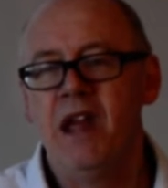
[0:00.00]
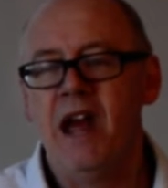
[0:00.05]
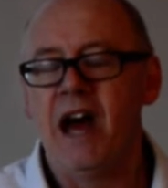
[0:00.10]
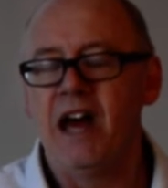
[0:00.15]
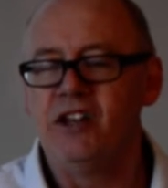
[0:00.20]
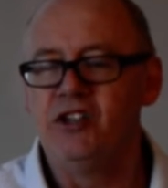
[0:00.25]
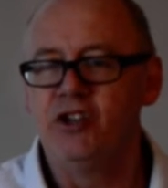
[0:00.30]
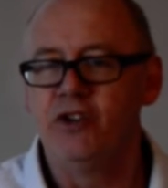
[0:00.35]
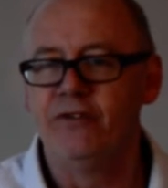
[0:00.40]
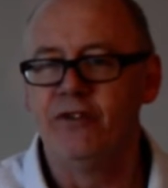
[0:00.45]

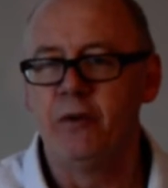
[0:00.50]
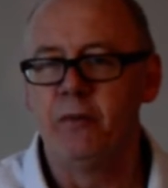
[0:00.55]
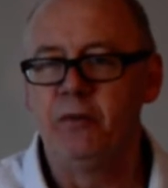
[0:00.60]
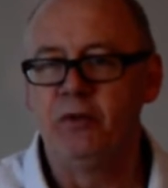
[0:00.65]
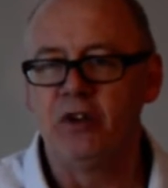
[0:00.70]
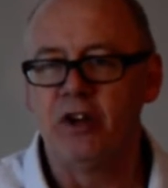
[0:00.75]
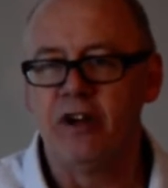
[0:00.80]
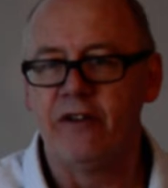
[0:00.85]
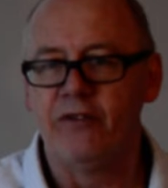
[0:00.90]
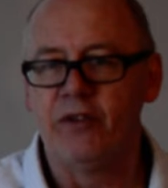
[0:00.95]
As you've
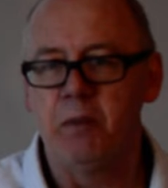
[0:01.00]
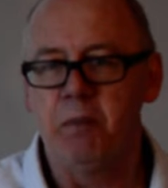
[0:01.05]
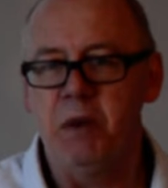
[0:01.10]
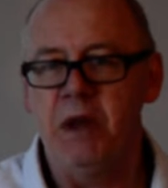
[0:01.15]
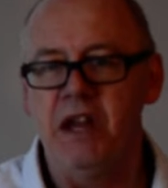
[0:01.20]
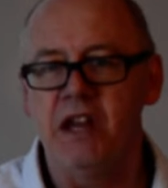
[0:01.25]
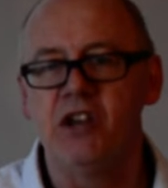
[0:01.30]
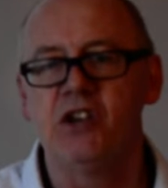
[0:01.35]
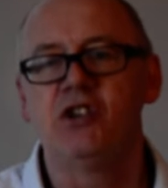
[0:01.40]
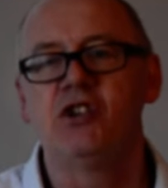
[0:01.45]
observed the
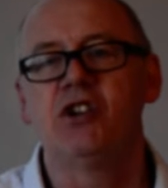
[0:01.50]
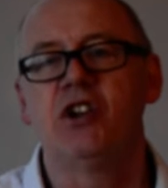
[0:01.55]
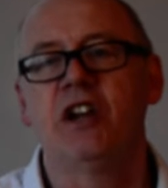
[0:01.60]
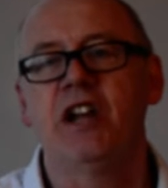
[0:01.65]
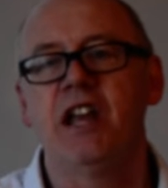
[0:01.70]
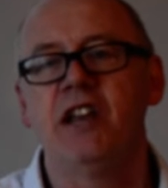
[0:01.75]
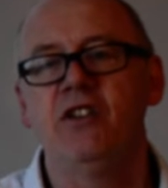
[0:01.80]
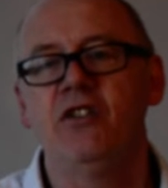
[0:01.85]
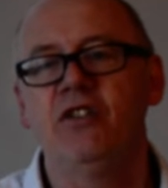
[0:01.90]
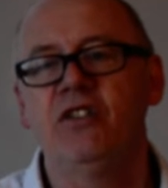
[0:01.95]
picture,
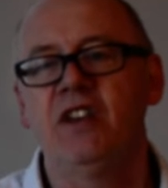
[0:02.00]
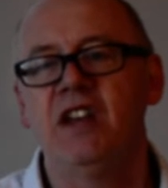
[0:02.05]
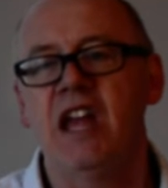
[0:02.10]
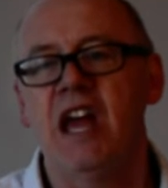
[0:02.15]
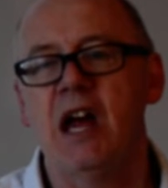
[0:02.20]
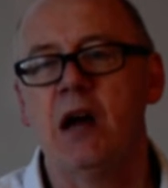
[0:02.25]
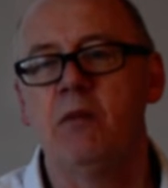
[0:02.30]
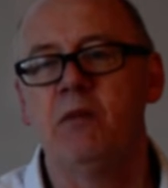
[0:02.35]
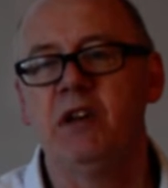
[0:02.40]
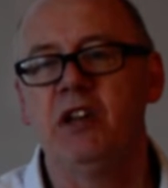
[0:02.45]
can you see
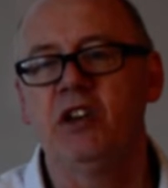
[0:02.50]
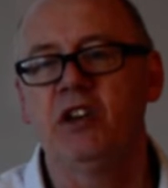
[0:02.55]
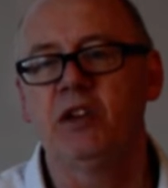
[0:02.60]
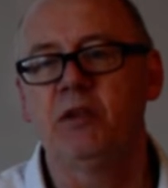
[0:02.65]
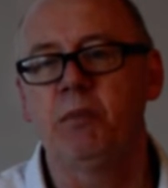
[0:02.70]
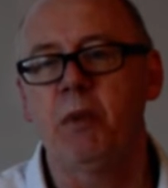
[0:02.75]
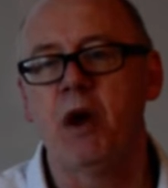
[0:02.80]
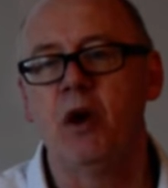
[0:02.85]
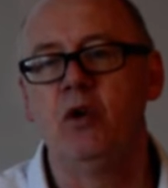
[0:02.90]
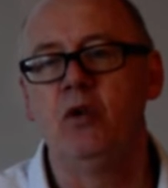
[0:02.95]
how many
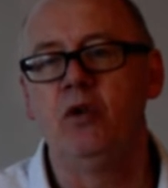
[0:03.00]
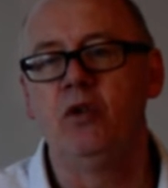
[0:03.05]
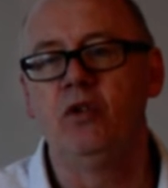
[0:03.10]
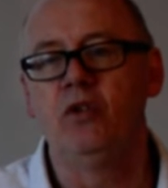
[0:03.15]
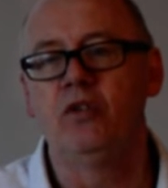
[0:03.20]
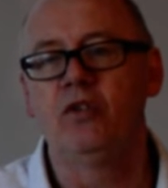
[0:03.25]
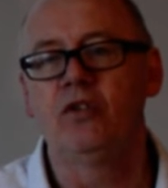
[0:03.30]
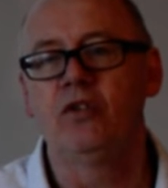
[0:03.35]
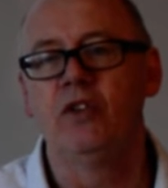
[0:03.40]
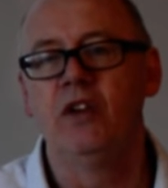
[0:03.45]

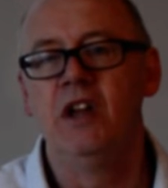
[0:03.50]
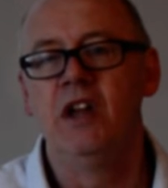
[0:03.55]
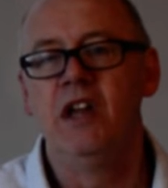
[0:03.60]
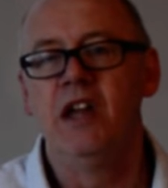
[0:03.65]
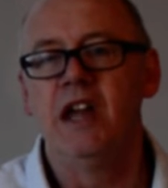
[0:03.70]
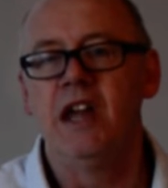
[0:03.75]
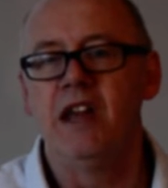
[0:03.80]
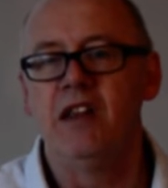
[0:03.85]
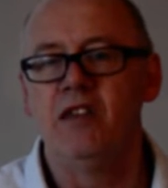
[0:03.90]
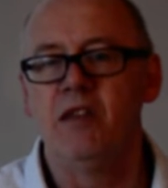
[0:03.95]
spokes
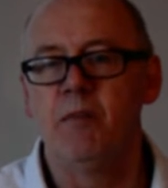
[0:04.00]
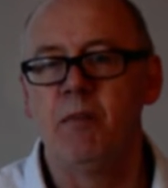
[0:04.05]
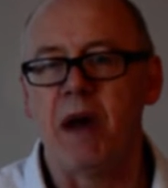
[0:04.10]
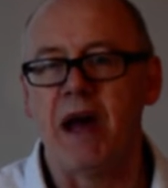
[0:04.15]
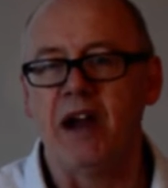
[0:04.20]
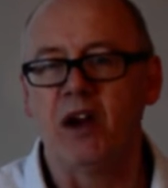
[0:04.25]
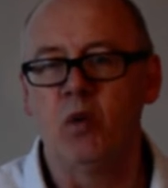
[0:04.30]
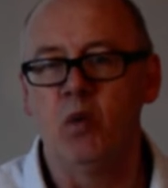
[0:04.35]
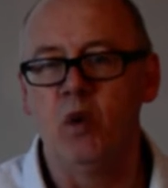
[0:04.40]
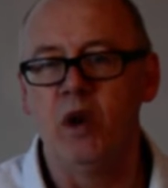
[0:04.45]
in the
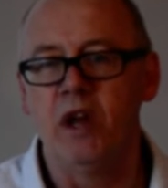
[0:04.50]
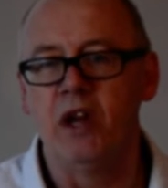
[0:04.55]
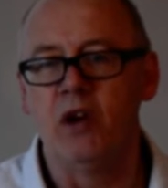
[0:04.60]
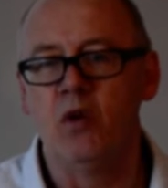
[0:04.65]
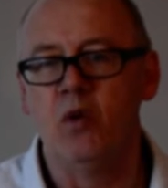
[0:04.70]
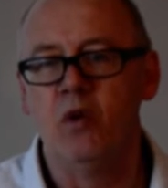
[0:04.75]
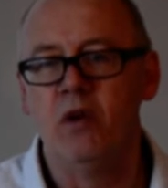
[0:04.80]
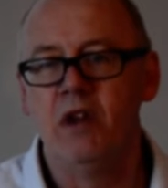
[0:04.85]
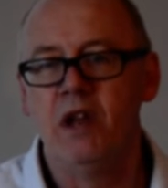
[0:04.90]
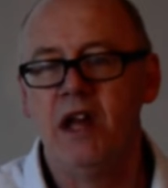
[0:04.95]
back
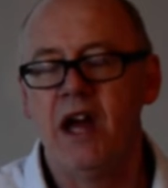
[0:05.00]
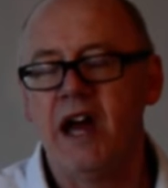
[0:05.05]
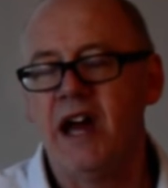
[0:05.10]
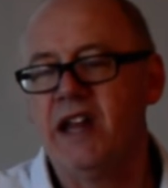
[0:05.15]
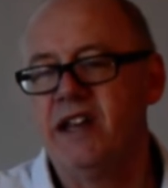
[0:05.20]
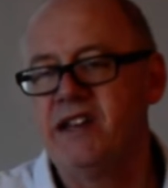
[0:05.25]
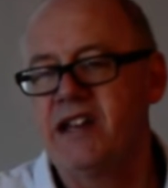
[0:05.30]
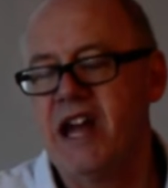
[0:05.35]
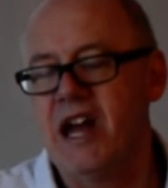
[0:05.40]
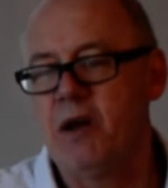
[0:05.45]
wheel
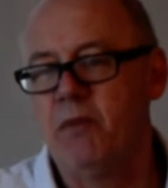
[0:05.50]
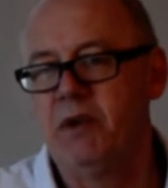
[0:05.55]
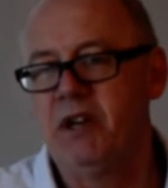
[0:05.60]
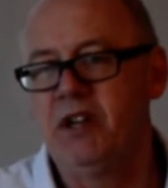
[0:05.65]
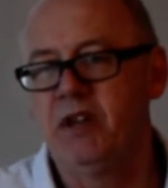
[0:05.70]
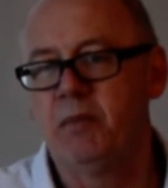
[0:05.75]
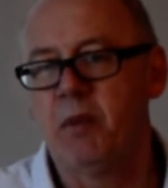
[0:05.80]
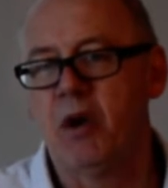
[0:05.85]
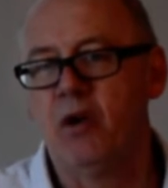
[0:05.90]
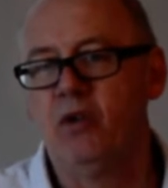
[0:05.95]
and how many
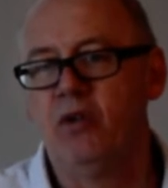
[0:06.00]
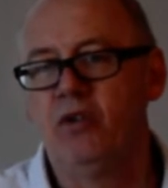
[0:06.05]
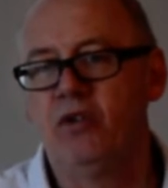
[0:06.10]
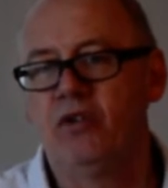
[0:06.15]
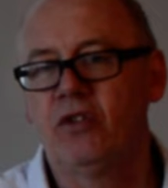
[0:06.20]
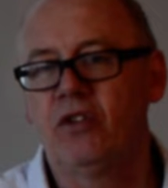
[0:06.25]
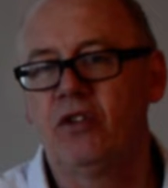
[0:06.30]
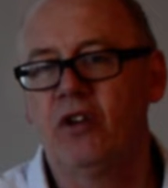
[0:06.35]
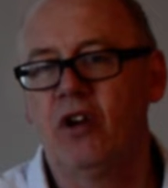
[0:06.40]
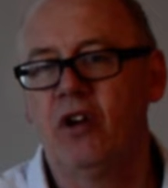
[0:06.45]

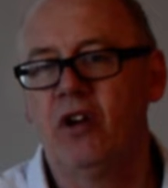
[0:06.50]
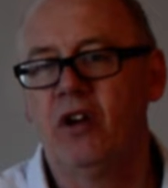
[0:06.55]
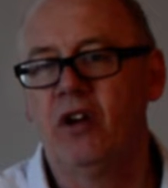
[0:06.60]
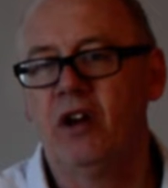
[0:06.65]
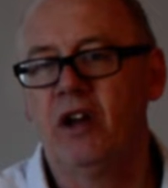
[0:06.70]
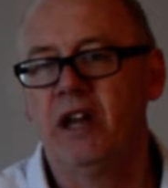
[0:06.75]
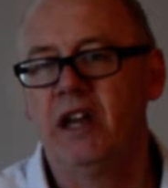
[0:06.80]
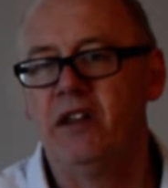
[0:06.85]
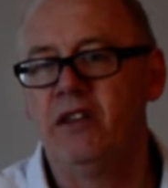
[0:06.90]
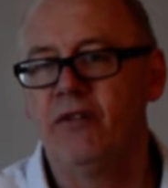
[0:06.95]
spokes
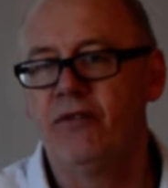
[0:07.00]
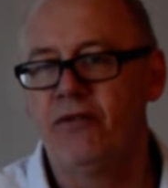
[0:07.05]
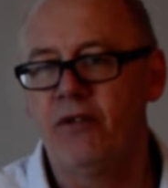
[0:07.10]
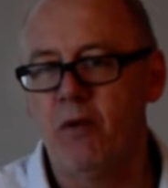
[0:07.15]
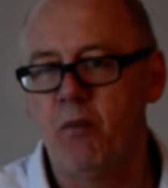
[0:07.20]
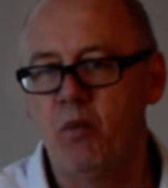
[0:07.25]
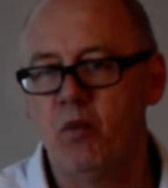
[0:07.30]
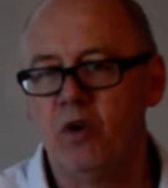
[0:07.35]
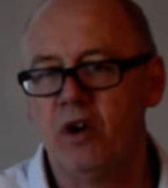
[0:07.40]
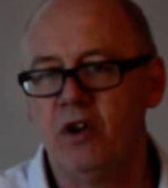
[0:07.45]
in the
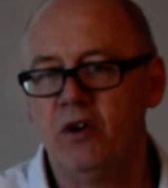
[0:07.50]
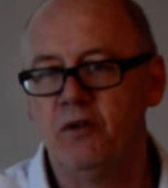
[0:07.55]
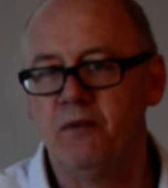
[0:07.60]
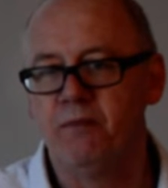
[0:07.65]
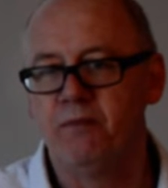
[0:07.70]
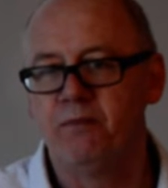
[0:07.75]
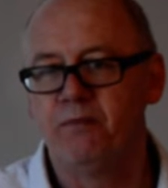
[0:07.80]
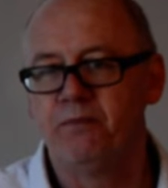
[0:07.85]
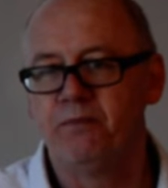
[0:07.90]
front wheel?